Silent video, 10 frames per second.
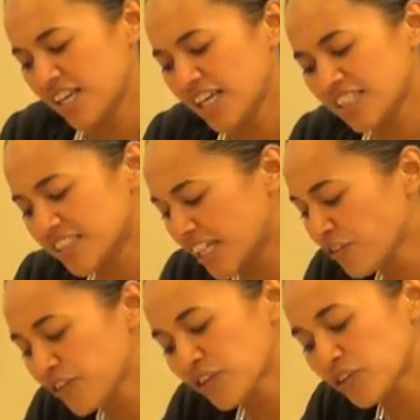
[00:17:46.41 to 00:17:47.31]
It's time
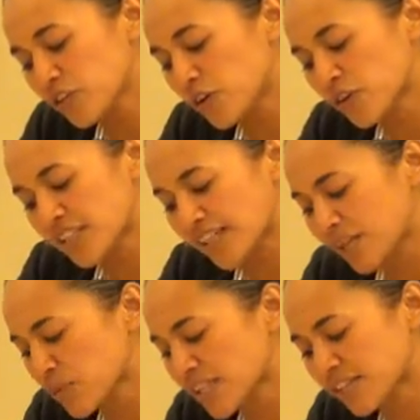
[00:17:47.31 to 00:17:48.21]
for you to go. The
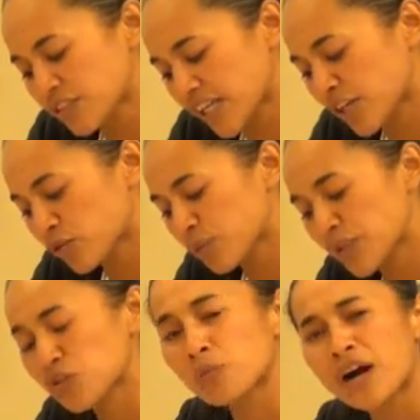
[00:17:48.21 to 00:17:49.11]
time was not today, it will be
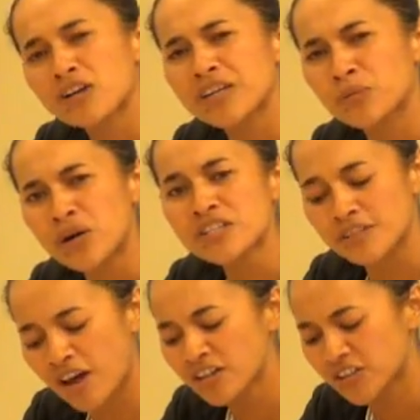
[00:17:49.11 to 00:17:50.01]
tomorrow. It was
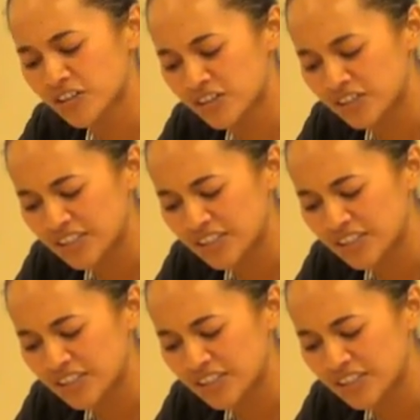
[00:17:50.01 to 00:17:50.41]
long ago.